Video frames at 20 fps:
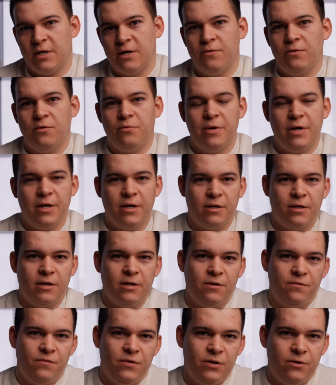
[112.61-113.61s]
I will make
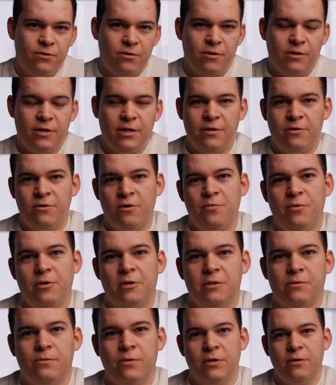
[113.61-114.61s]
another video on that topic
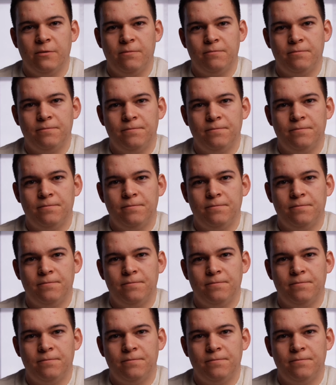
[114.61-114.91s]
as well.